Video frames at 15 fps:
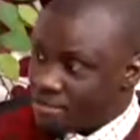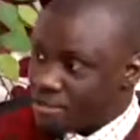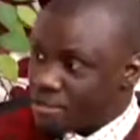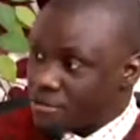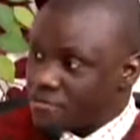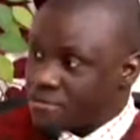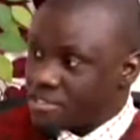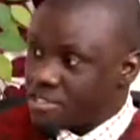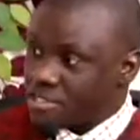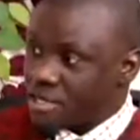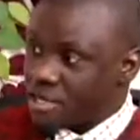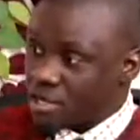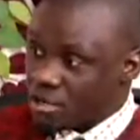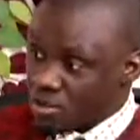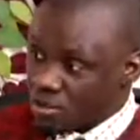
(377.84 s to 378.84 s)
one of his
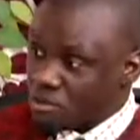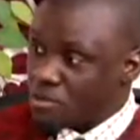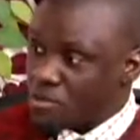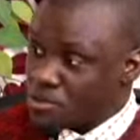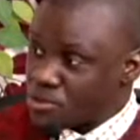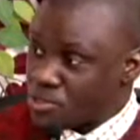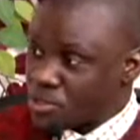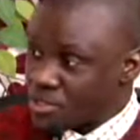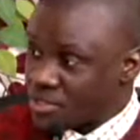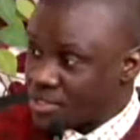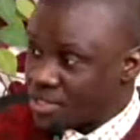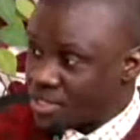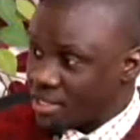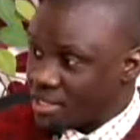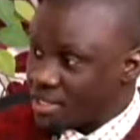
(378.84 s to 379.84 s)
closer
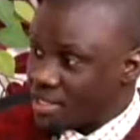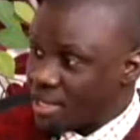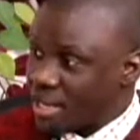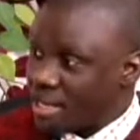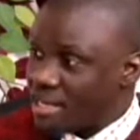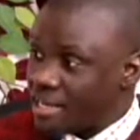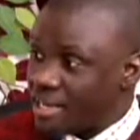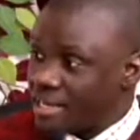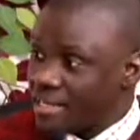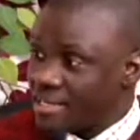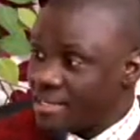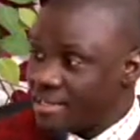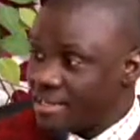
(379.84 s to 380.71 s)
ally.